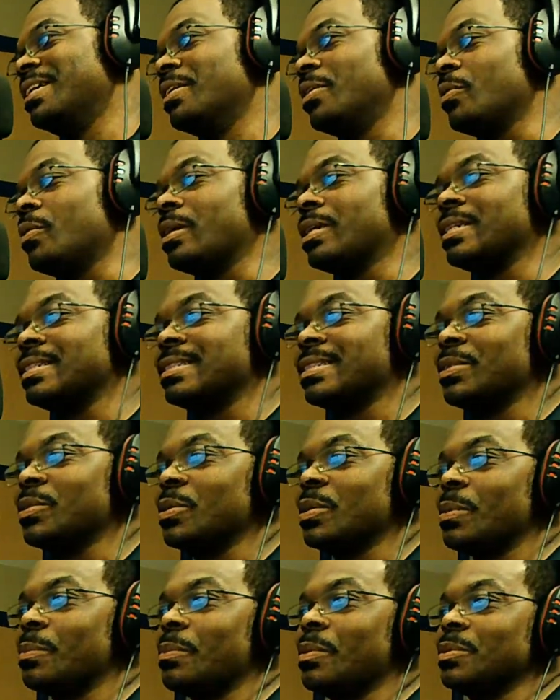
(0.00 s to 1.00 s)
Well, I guess
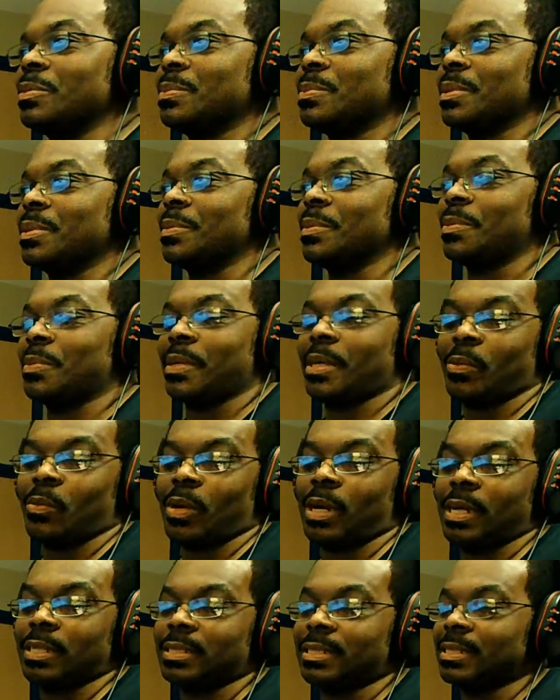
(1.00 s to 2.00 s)
most people probably
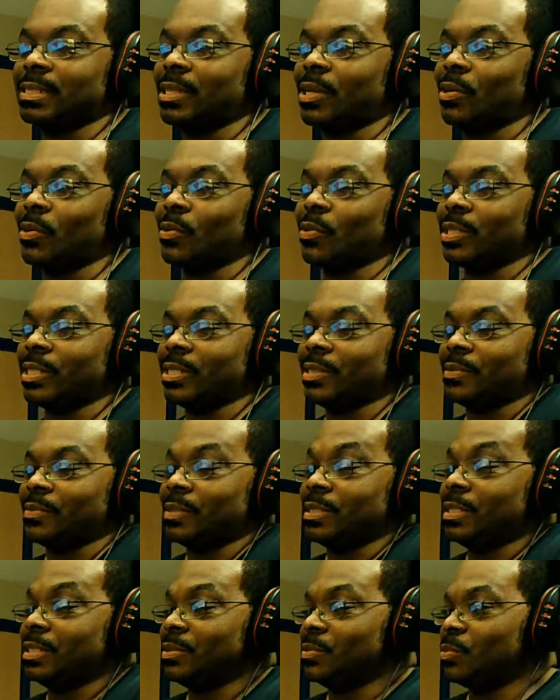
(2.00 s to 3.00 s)
watch it already, or
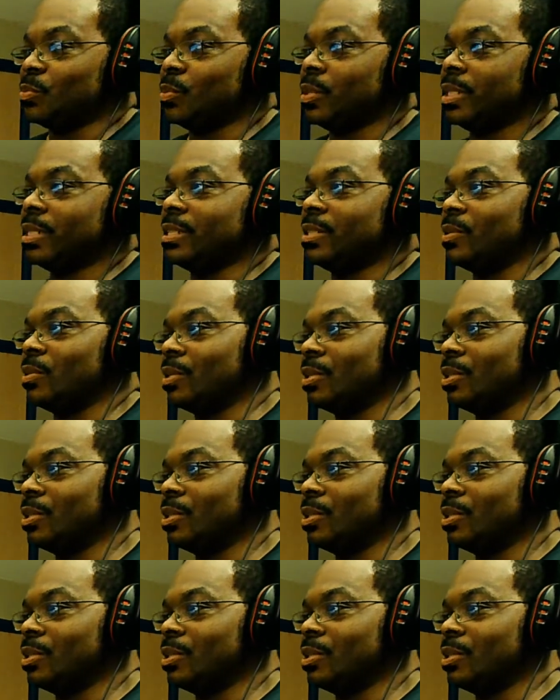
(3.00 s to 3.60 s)
at least read it or